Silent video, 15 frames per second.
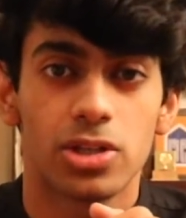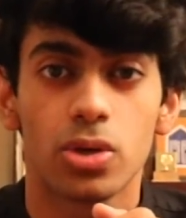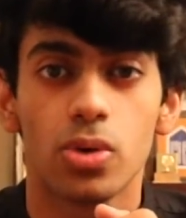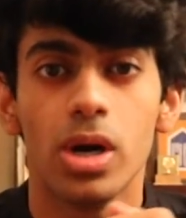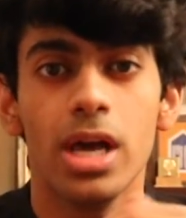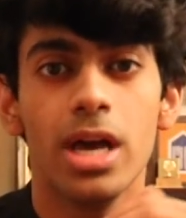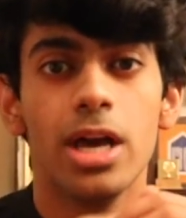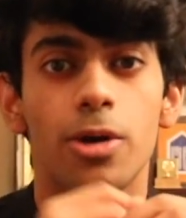
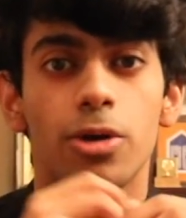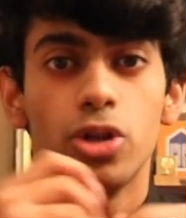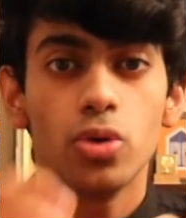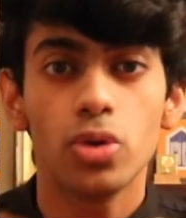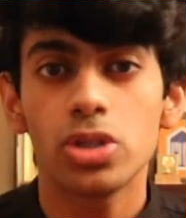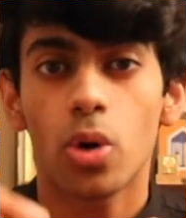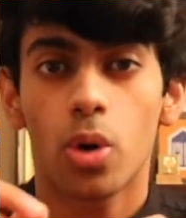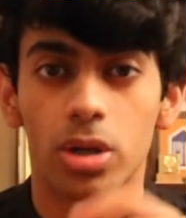So
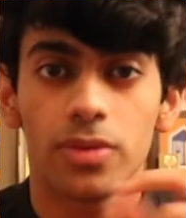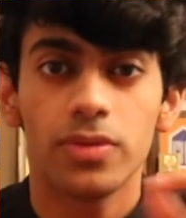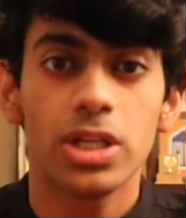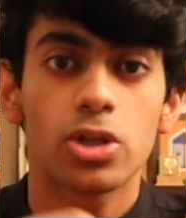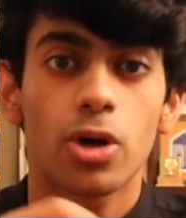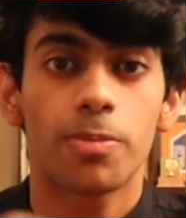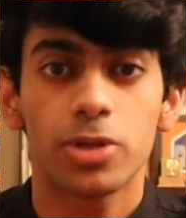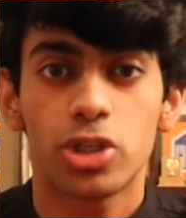use all of
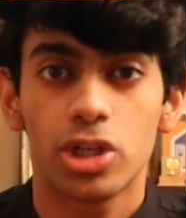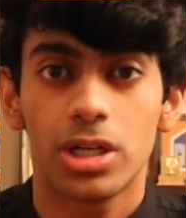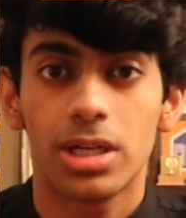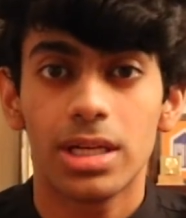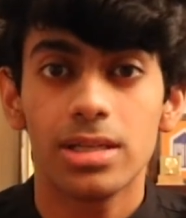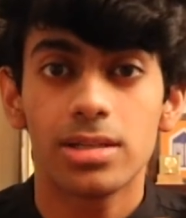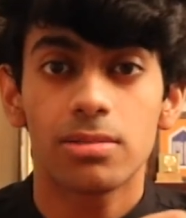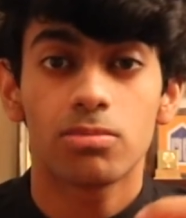these
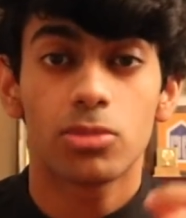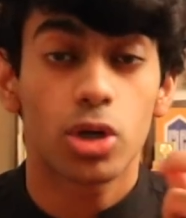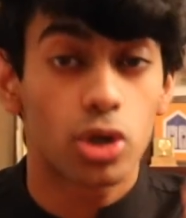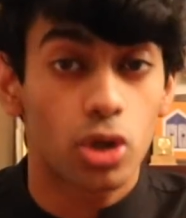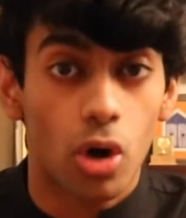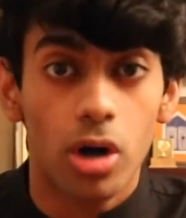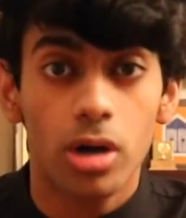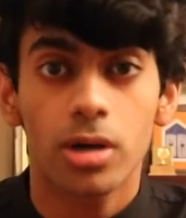opportunities to
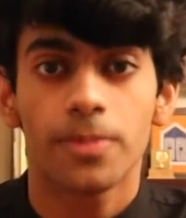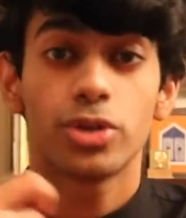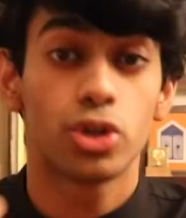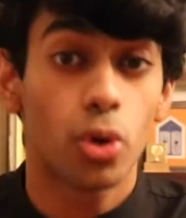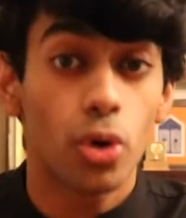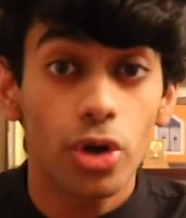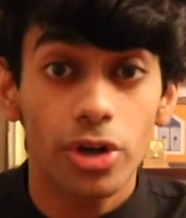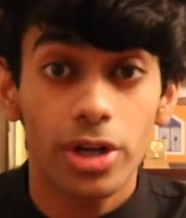talk,
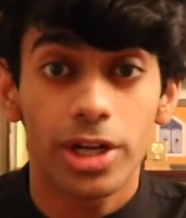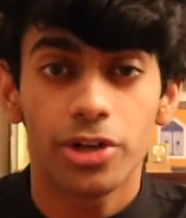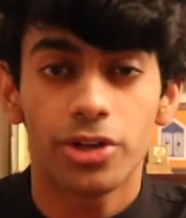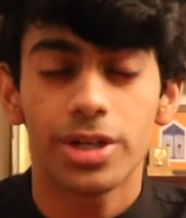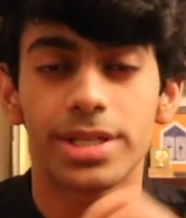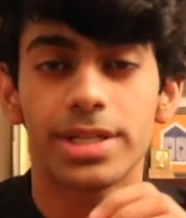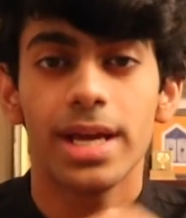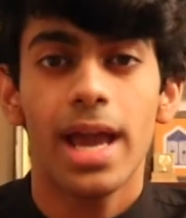show your
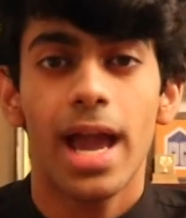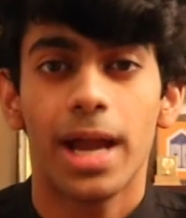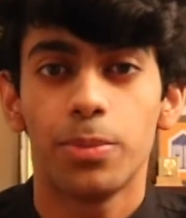interest,